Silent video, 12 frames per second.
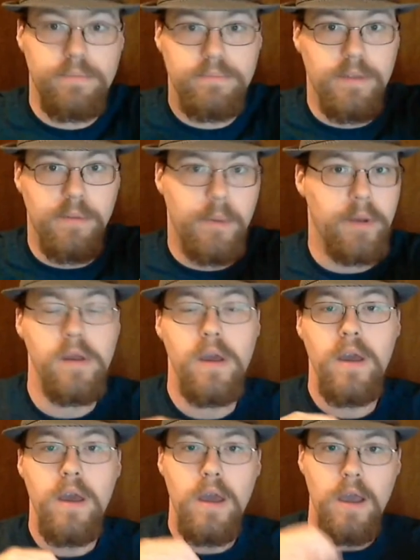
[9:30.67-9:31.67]
Never mind.
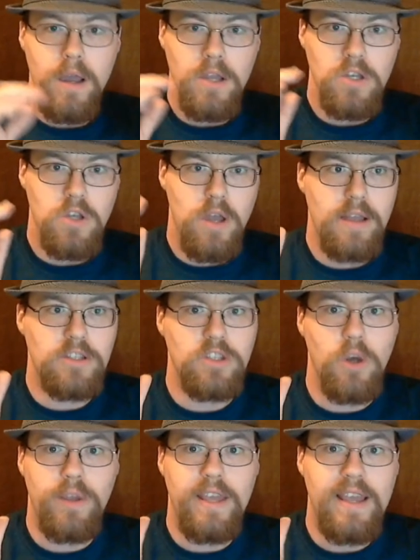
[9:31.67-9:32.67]

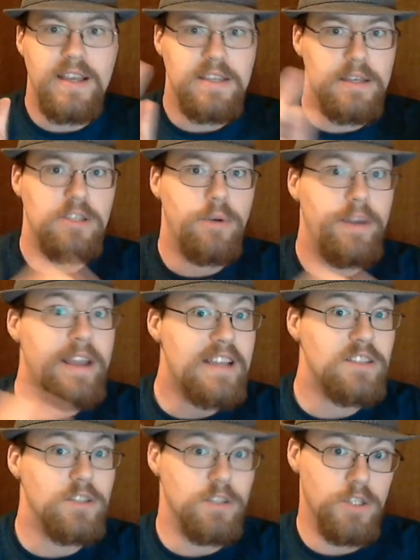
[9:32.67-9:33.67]
So he
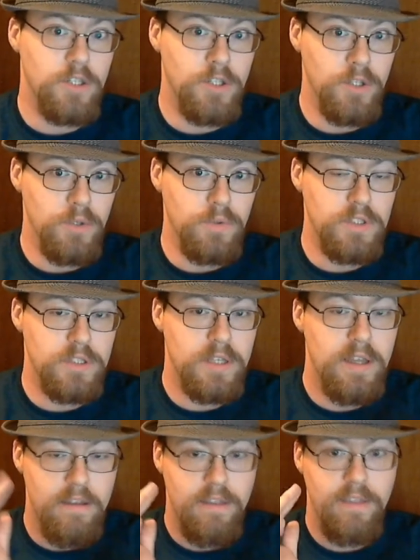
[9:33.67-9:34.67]
has to deduce
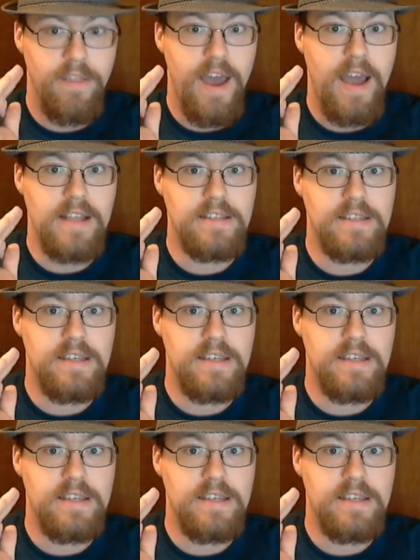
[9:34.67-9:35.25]
that